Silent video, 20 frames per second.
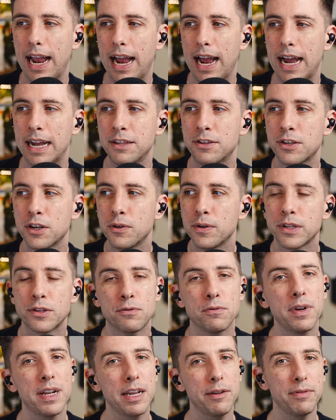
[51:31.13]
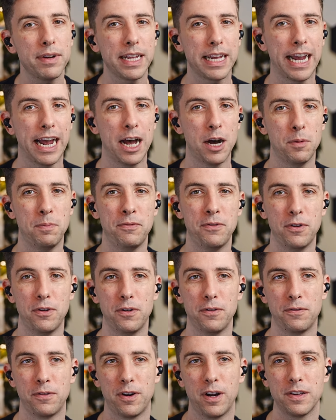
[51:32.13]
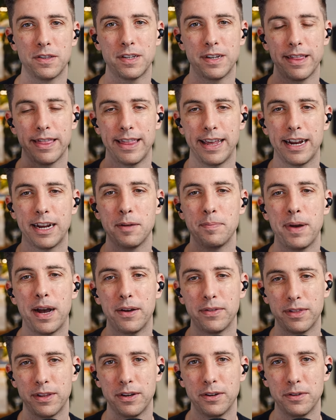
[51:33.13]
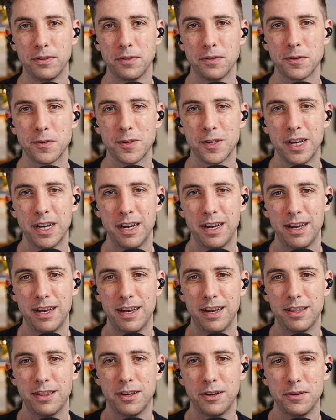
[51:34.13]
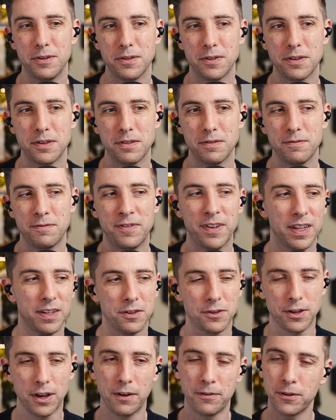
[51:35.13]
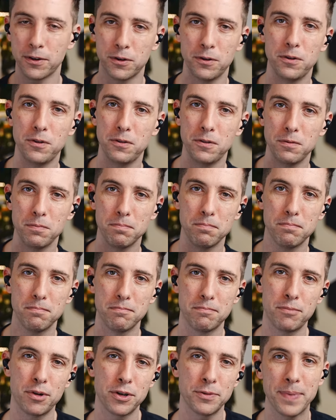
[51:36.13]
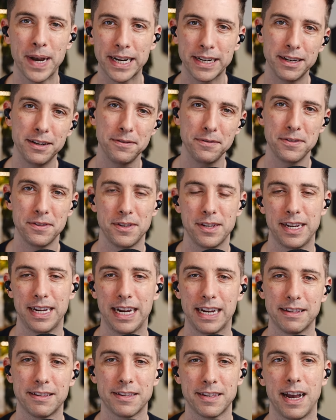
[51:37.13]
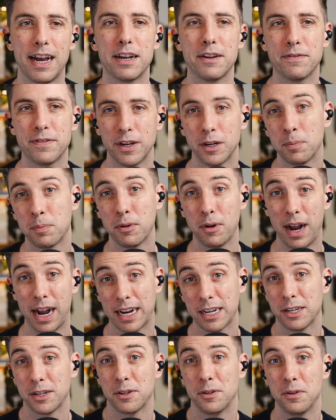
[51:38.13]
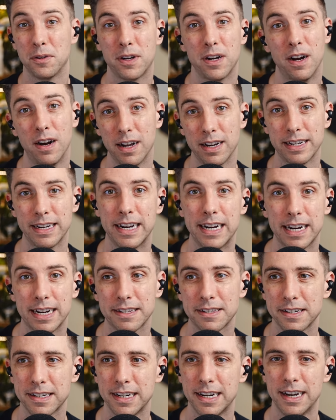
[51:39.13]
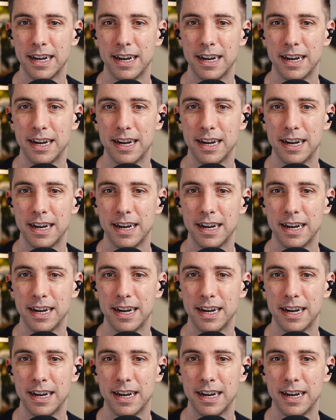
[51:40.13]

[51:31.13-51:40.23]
and so it's really, really helpful for us to think about those those philosophical perspectives inside of their practical context.